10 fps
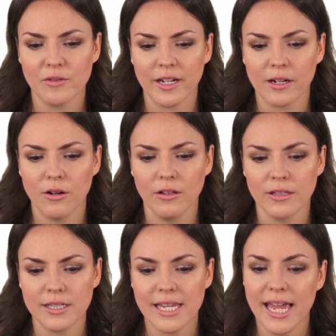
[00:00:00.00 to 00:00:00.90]
if I call
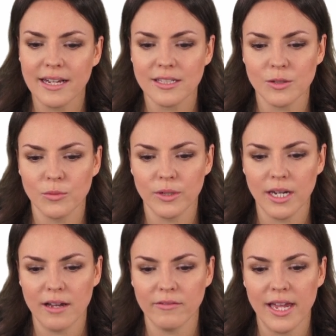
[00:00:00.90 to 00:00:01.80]
this x, we
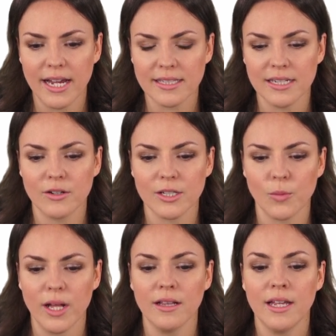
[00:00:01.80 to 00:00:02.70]
have x here
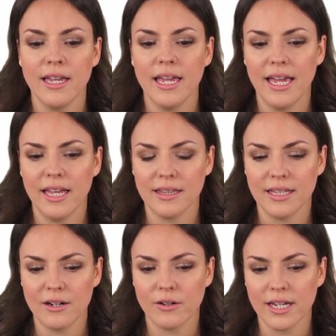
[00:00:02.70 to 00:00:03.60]
as well, and
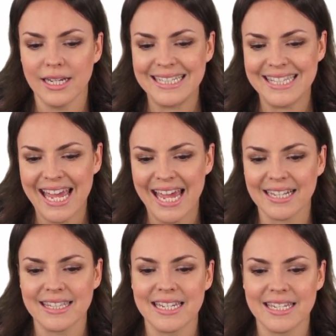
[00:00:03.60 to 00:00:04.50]
the area is
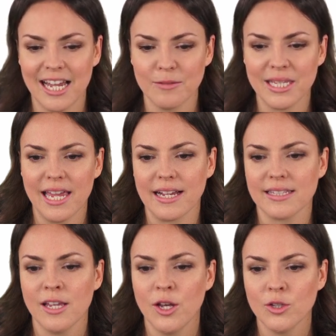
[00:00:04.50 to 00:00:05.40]
x times
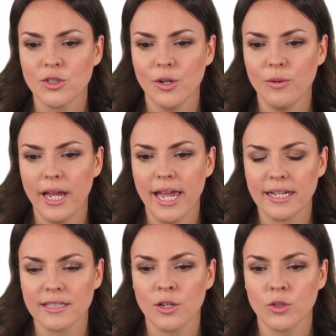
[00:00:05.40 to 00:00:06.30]
x, so
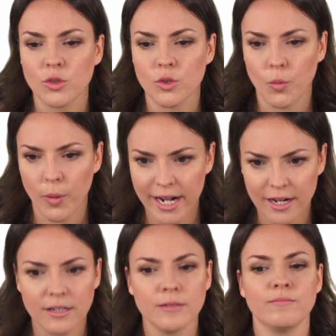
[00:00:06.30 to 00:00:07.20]
x
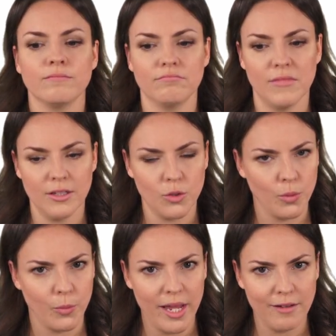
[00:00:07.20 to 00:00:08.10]
squared. This is
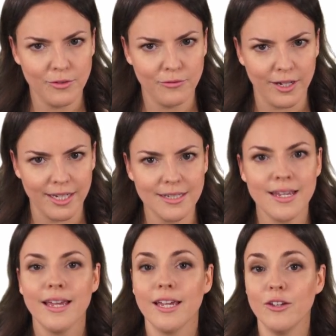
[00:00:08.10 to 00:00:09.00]
what we have to find.
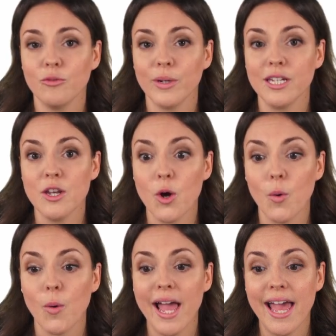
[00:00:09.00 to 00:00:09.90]
If we
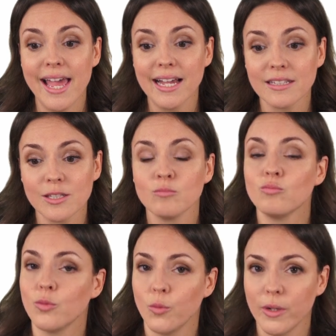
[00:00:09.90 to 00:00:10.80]
know x,
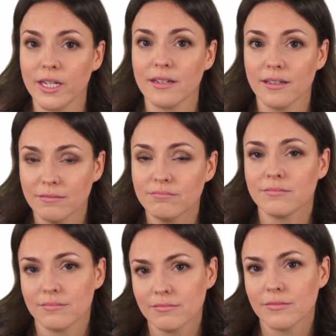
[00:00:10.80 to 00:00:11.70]
we can
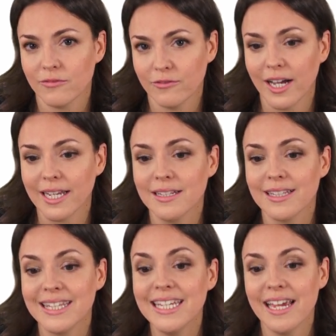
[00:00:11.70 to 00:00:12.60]
find
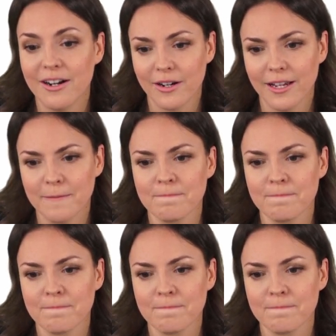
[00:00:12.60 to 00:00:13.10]
the area.